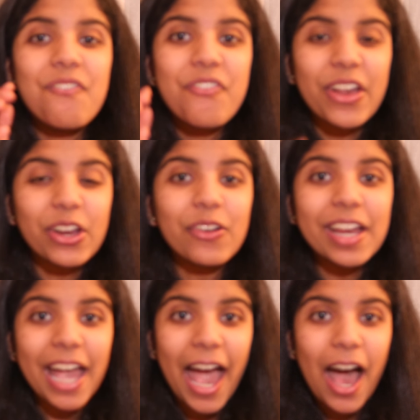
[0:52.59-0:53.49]

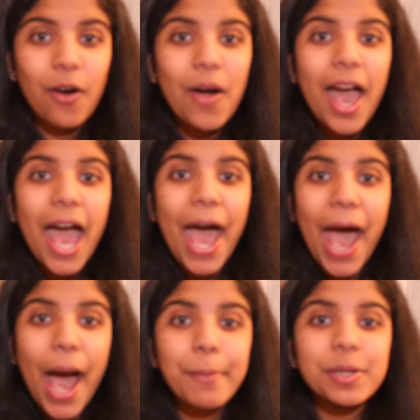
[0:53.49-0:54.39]
figuring out
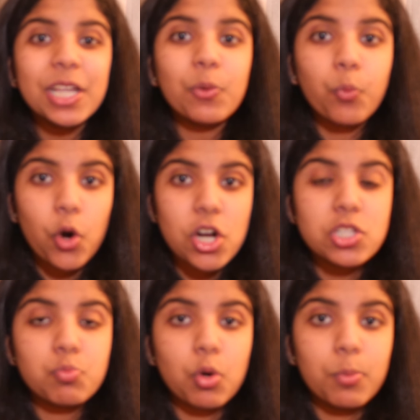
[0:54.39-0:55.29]
how many
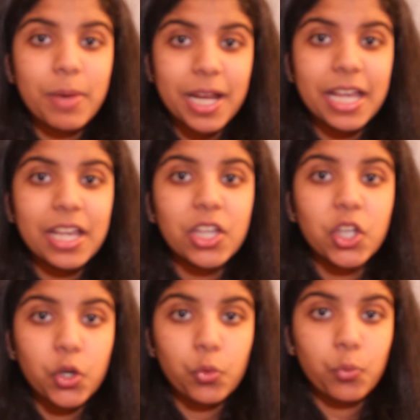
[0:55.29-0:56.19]
words per minute
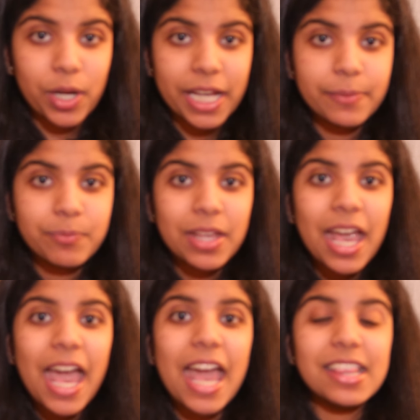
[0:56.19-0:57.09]
you read,
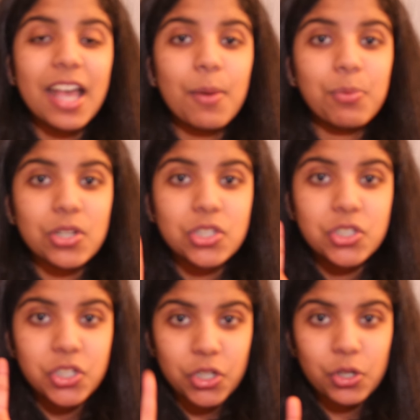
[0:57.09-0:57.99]
and number
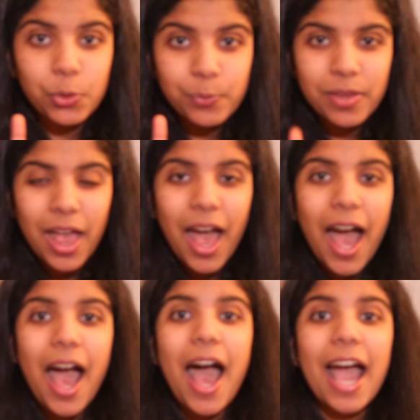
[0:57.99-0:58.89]
2,
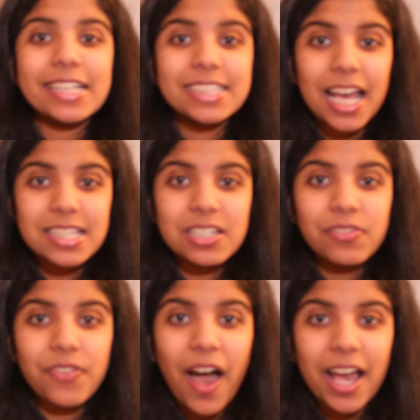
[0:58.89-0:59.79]

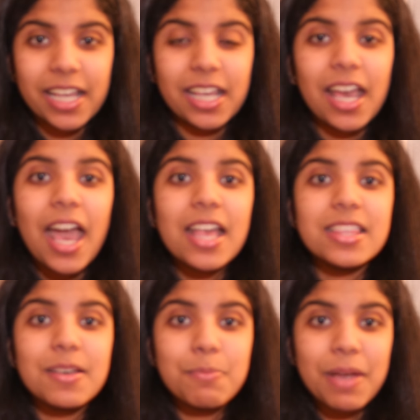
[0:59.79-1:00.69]
identifying
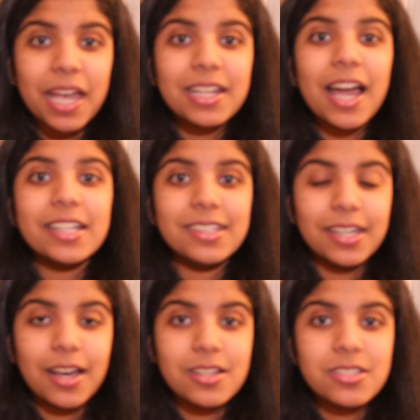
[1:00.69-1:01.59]
the main
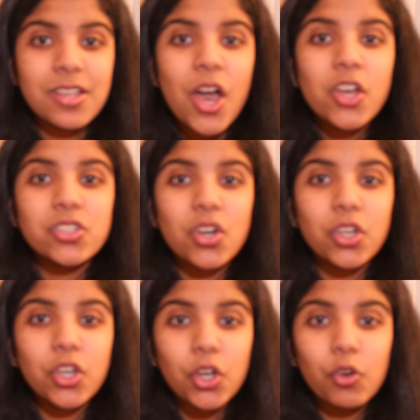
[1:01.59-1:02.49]
ideas so
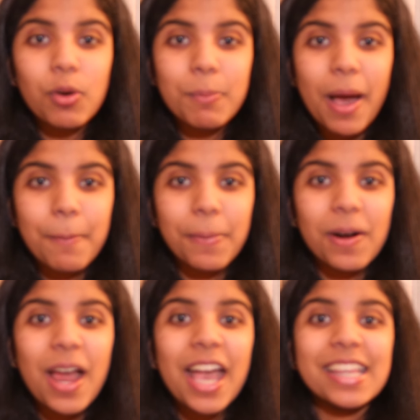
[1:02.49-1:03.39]
you
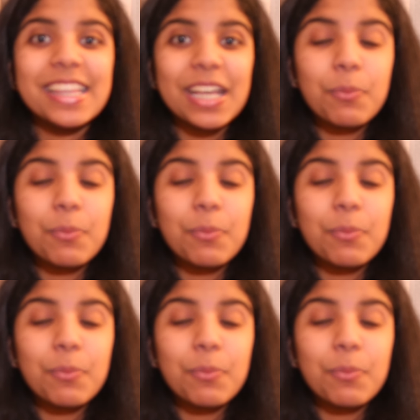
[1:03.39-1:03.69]
remember the